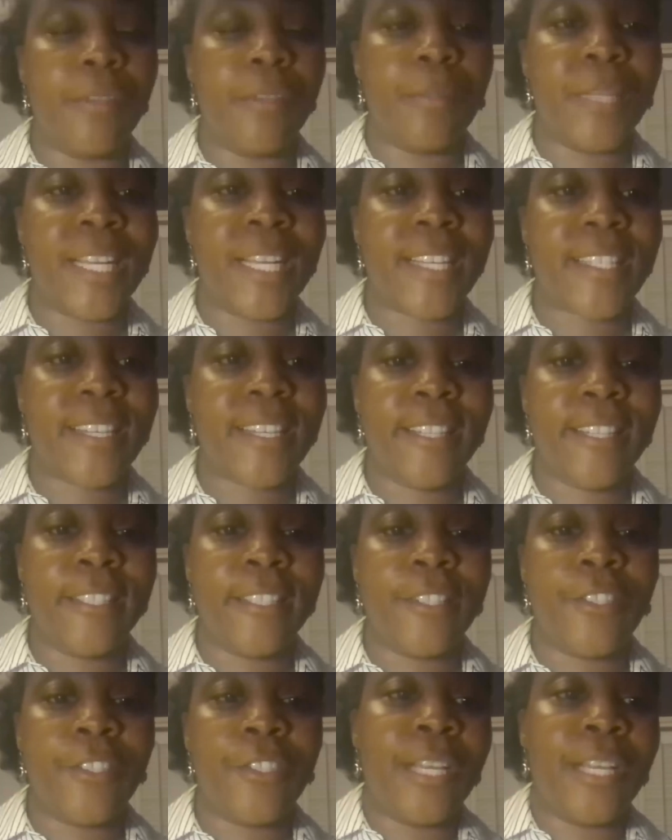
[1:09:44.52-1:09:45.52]
Black
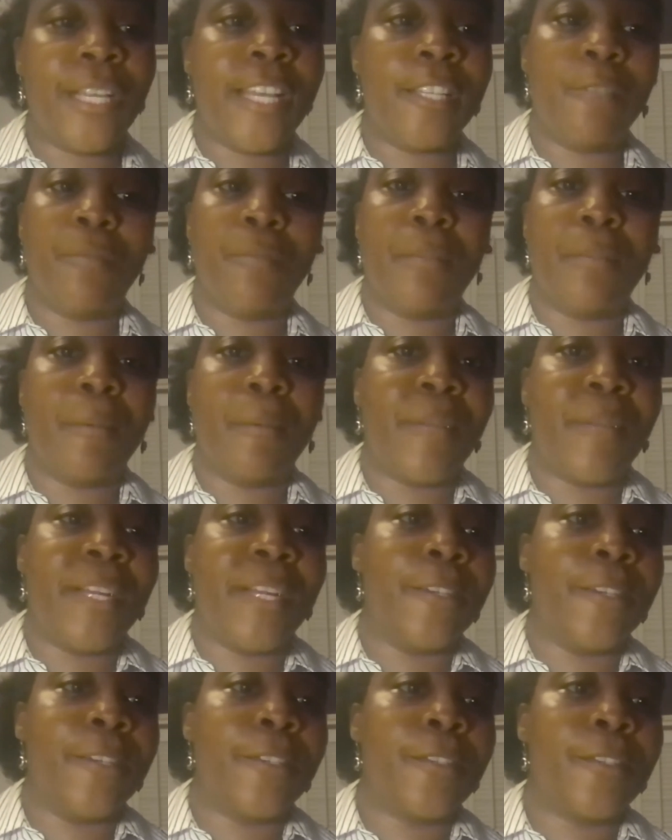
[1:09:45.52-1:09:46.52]
college, you had to be
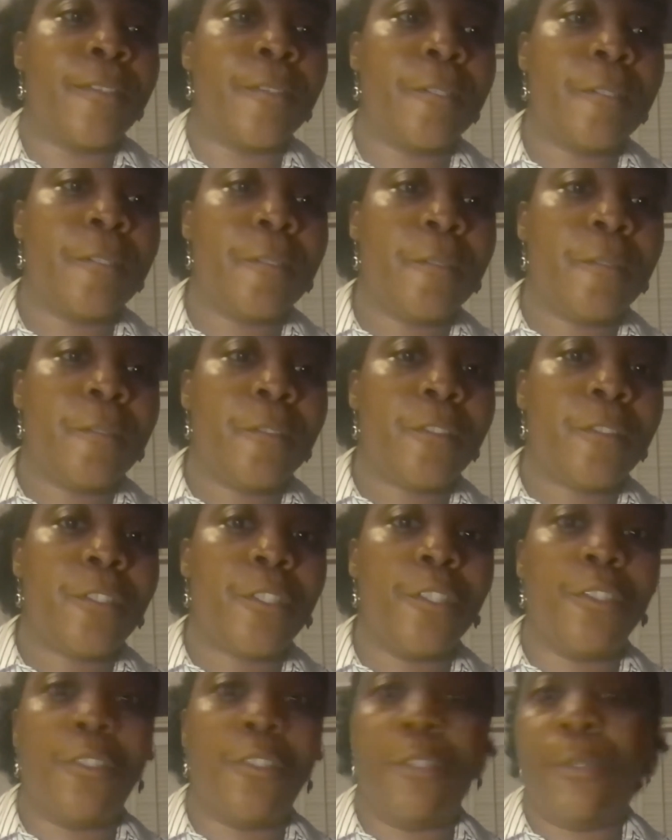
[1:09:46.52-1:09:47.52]
prepared
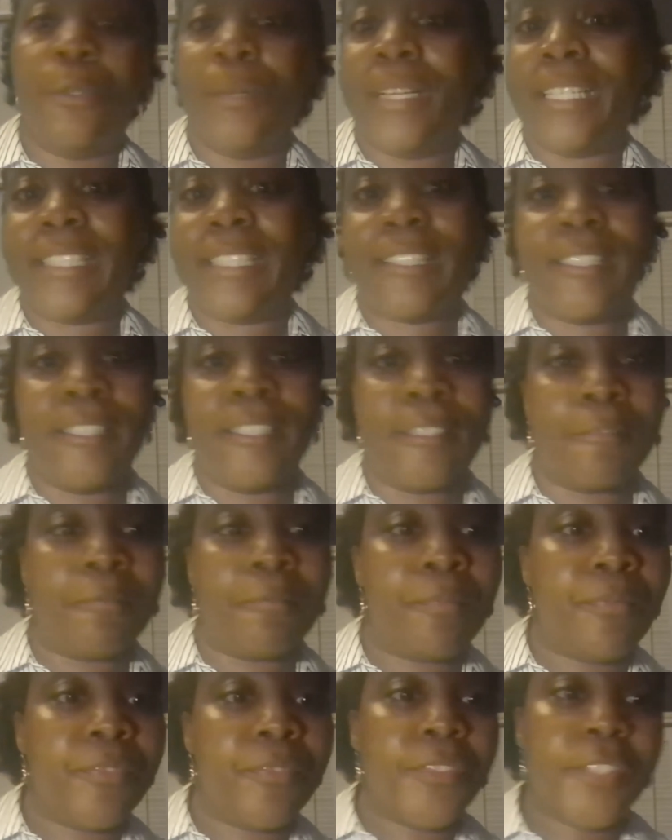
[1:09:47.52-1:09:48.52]
to do
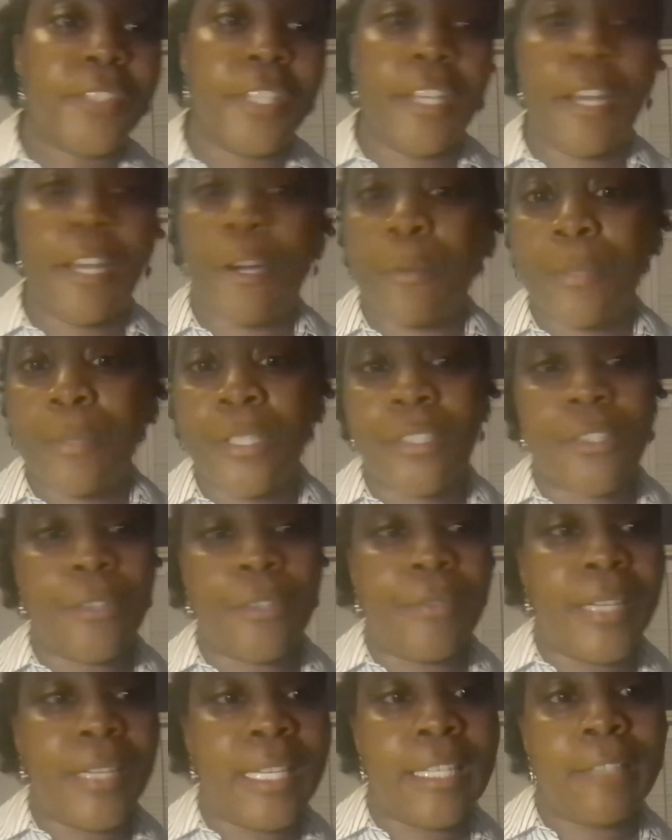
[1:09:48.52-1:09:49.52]
anything to help it
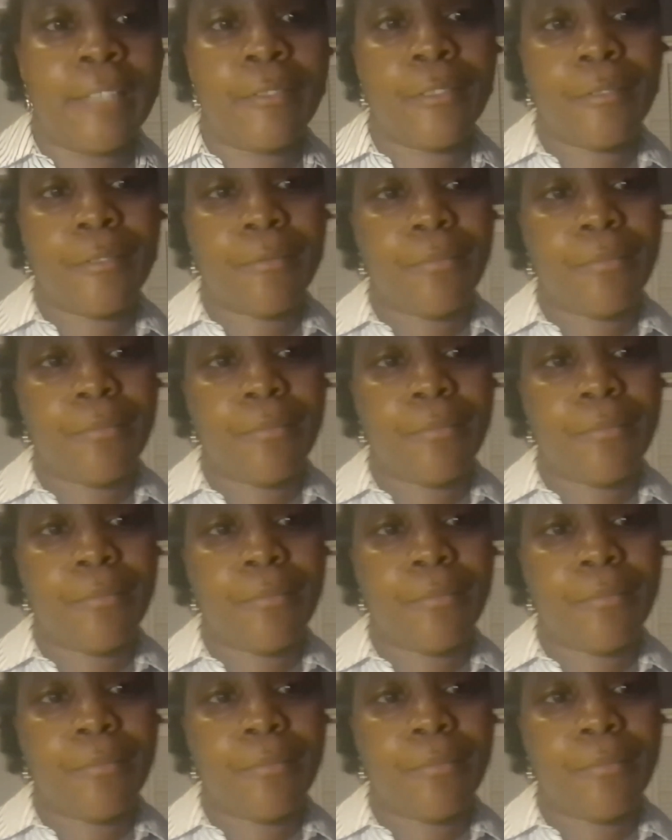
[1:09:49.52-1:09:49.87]
survive.